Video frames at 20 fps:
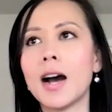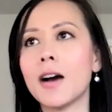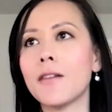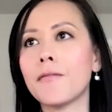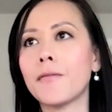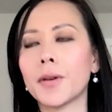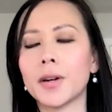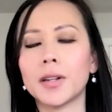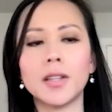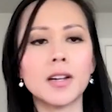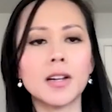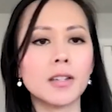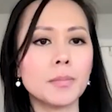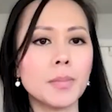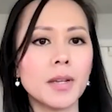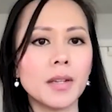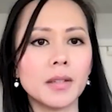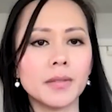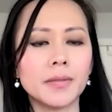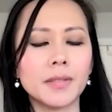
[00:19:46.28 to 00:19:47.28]
for a longer
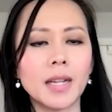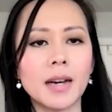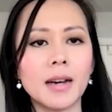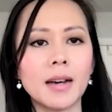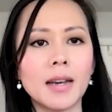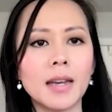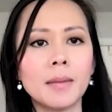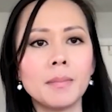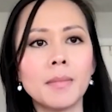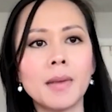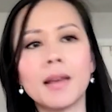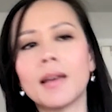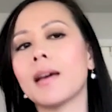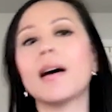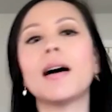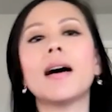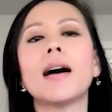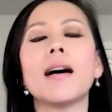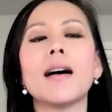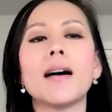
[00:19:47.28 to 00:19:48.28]
period of time,
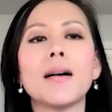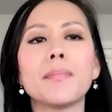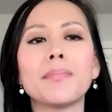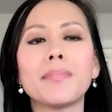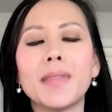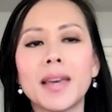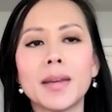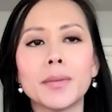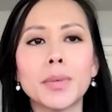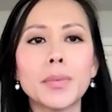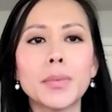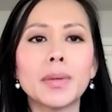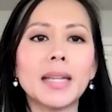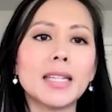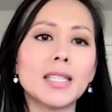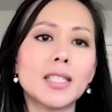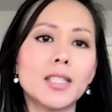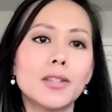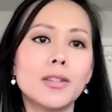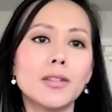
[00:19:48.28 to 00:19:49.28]
then we would
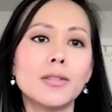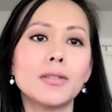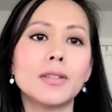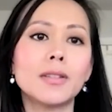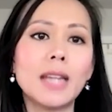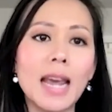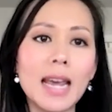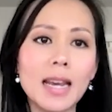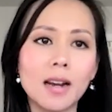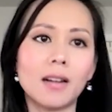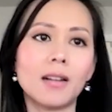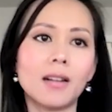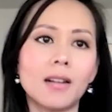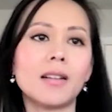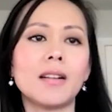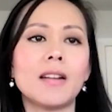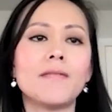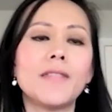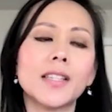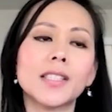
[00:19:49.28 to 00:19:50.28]
like to take
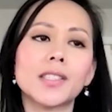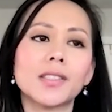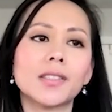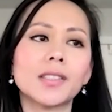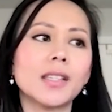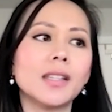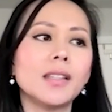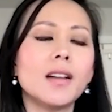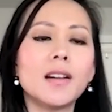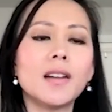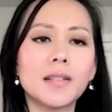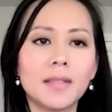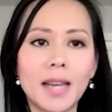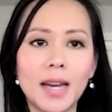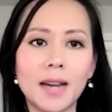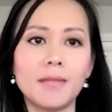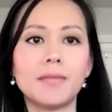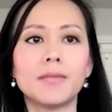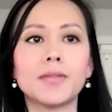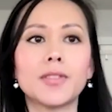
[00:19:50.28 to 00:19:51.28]
our investors along
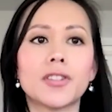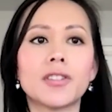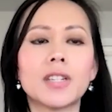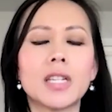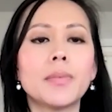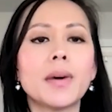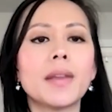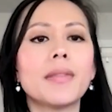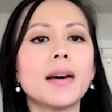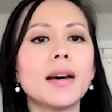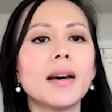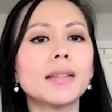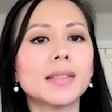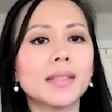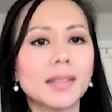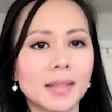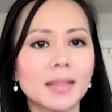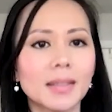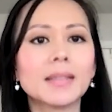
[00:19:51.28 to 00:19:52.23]
that journey with us.